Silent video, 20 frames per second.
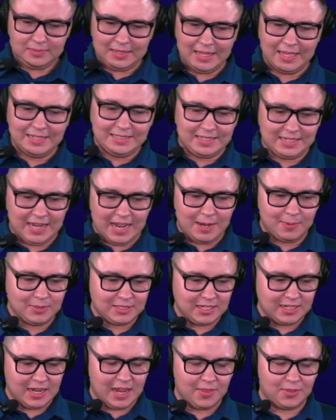and today was
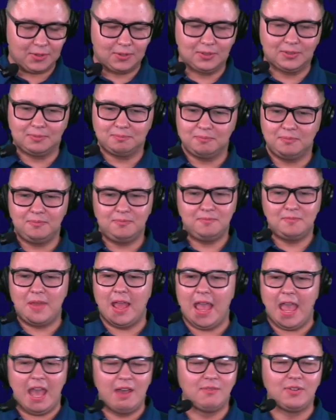another
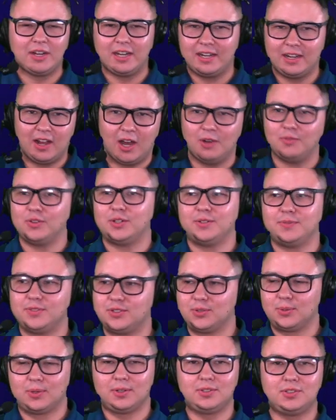evident of it of
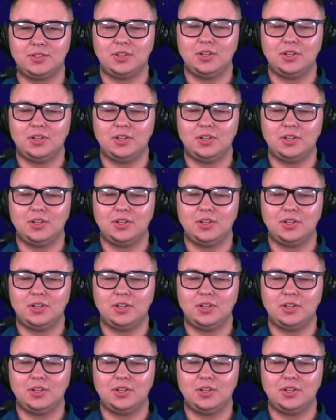sorts,